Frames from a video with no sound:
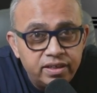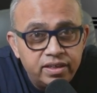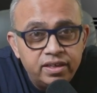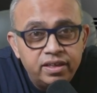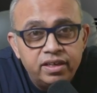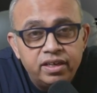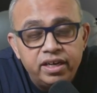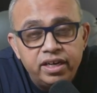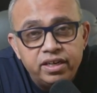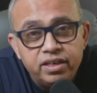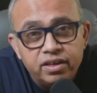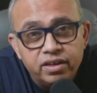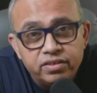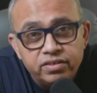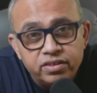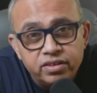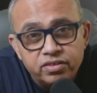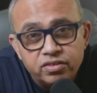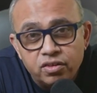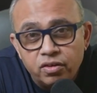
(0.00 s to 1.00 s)
It
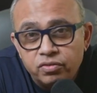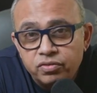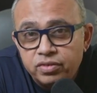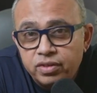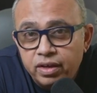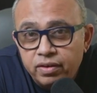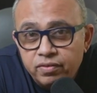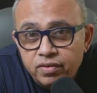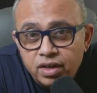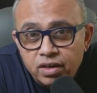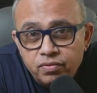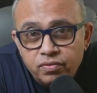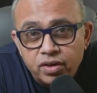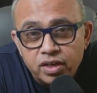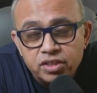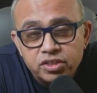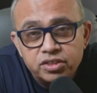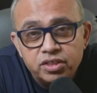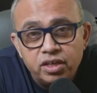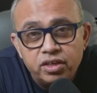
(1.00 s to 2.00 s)
consists of several
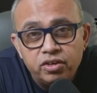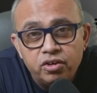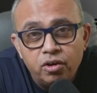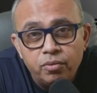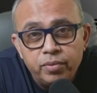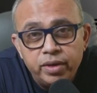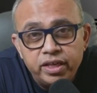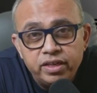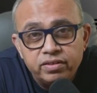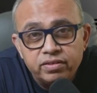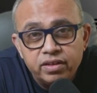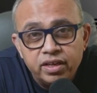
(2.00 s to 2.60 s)
functional domains,